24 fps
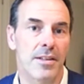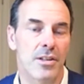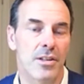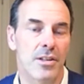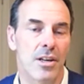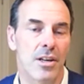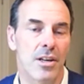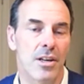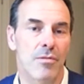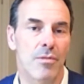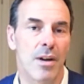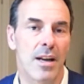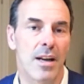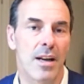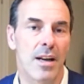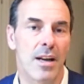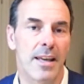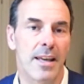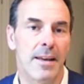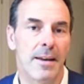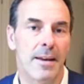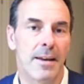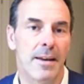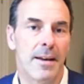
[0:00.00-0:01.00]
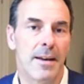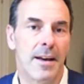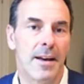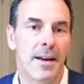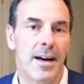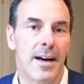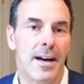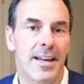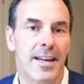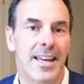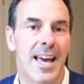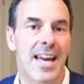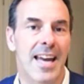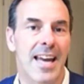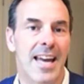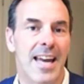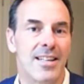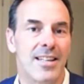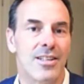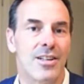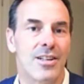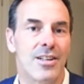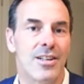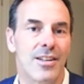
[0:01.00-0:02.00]
can really get
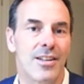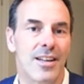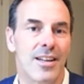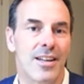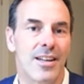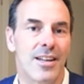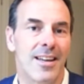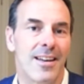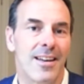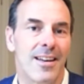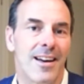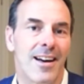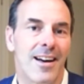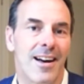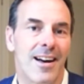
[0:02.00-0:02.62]
into the